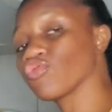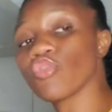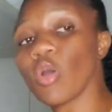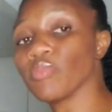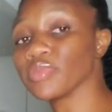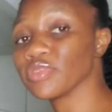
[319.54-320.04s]

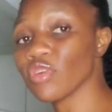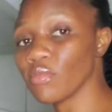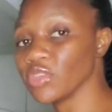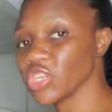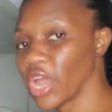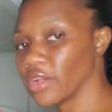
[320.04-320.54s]

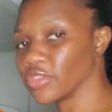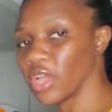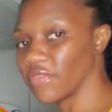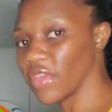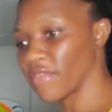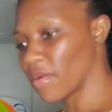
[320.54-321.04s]
troublesome child
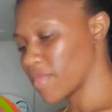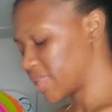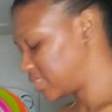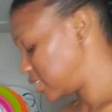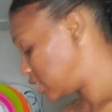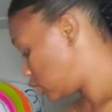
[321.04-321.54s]
you've ever met.
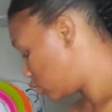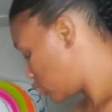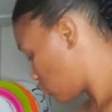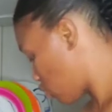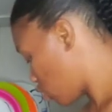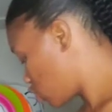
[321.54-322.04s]
He used to
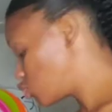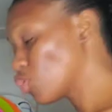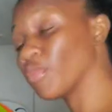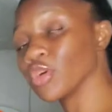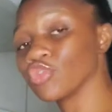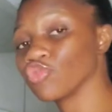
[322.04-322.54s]
cause so
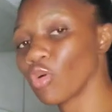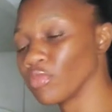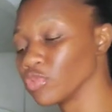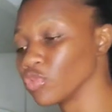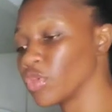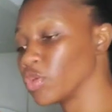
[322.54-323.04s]
much trouble,
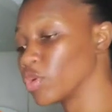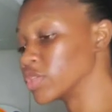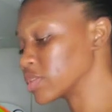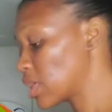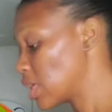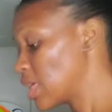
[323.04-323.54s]
so he was
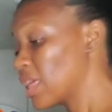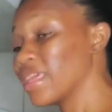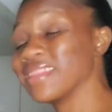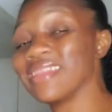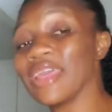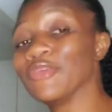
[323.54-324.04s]

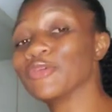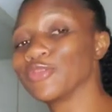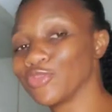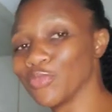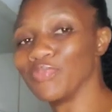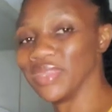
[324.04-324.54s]
they used
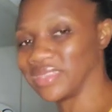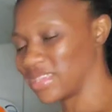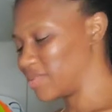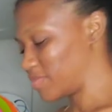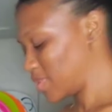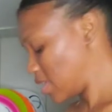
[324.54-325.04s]
to beat
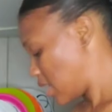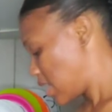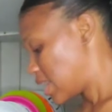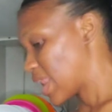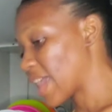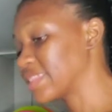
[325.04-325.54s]
him.
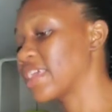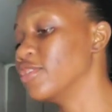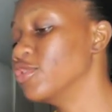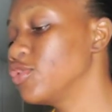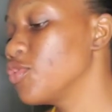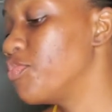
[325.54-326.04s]
Like they
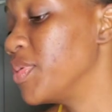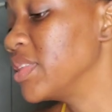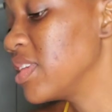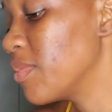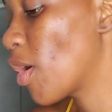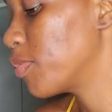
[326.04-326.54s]
used to beat
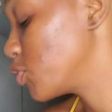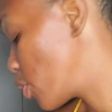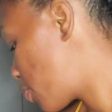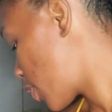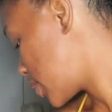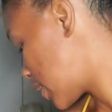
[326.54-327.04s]
him up to the
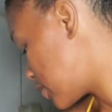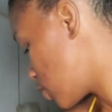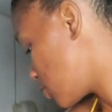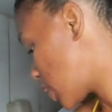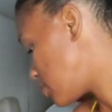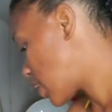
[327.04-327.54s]
point that
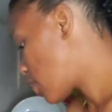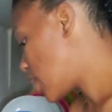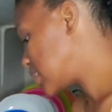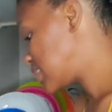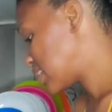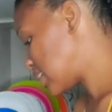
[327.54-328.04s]
sometimes I go
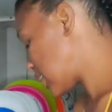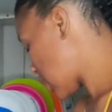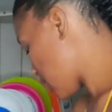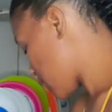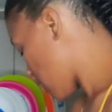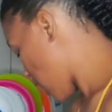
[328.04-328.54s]
and stand and
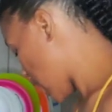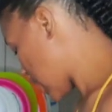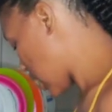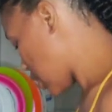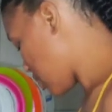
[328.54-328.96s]
I'm crying and I'm